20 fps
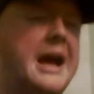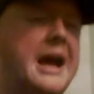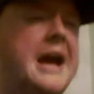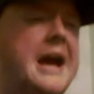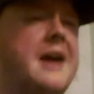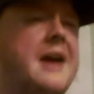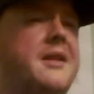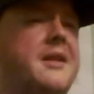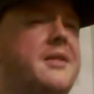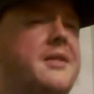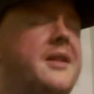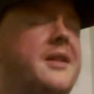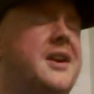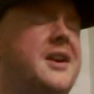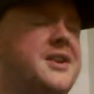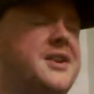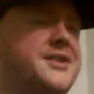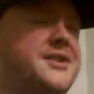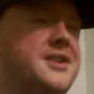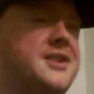
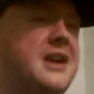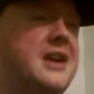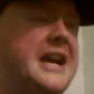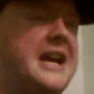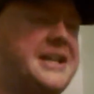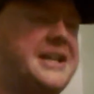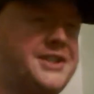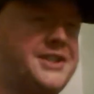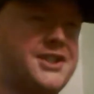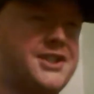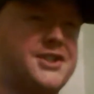There's a